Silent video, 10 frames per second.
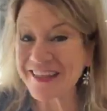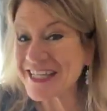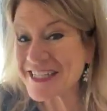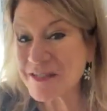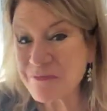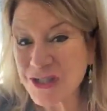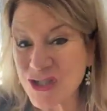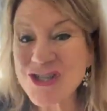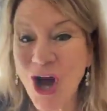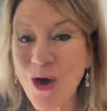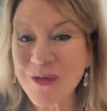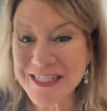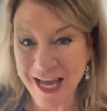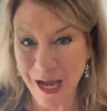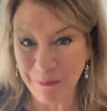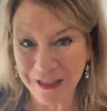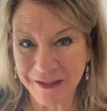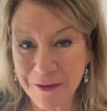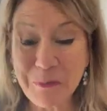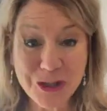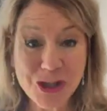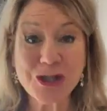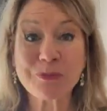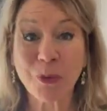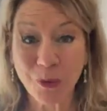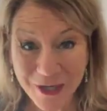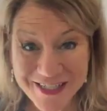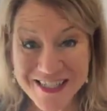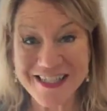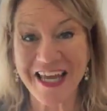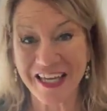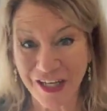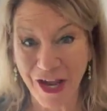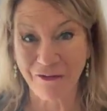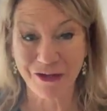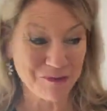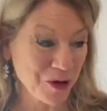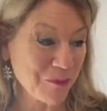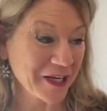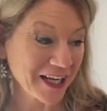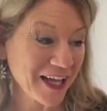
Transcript: And that doesn't mean she's always happy, but she's present in every moment.